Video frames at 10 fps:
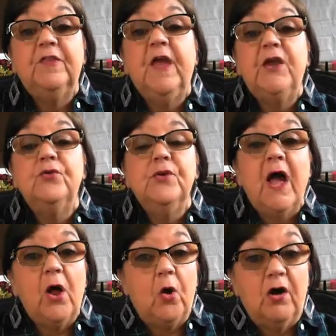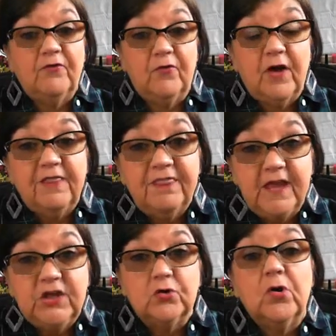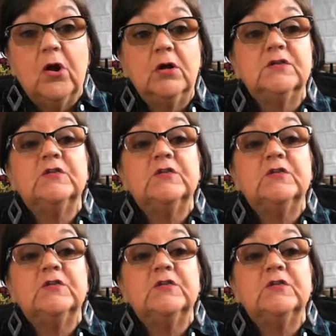They do not offer a thank you card.